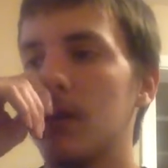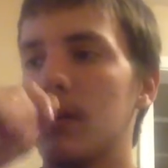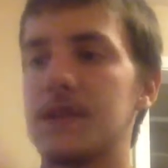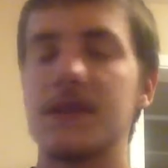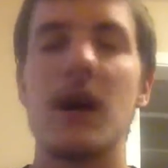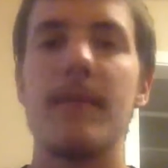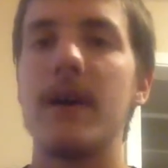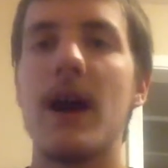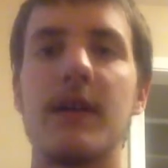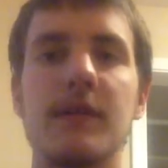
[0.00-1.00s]
it's not
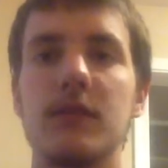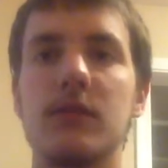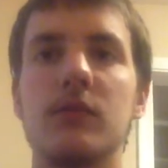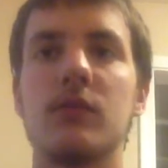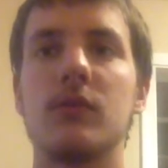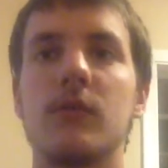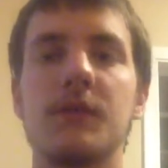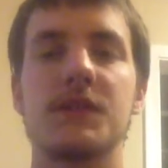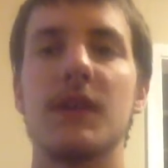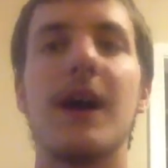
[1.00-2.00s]
bad. Then, you know,
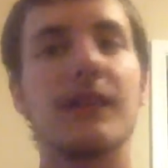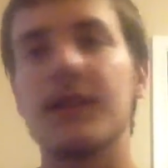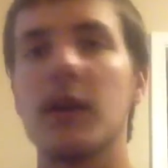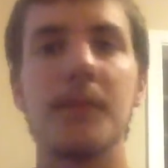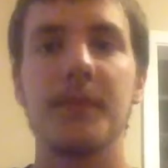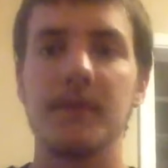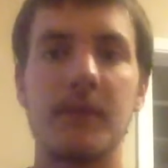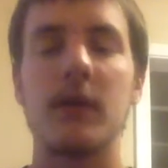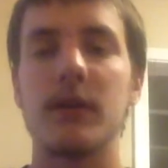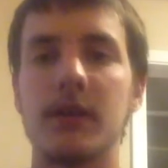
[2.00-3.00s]
it's got this upbeat
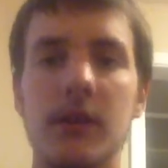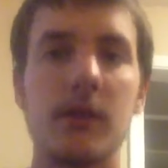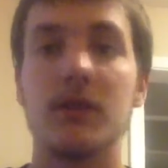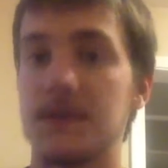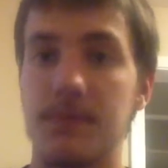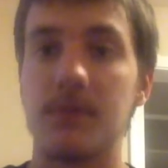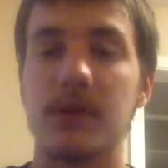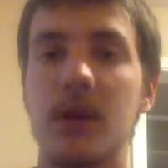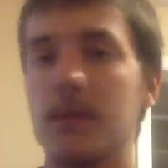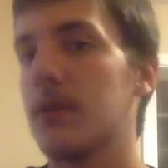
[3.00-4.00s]
very end. It's
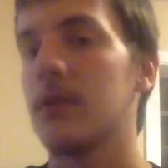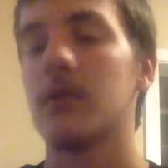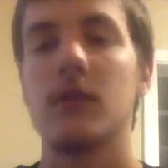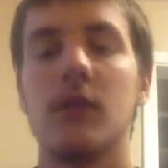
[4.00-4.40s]
pretty damn good.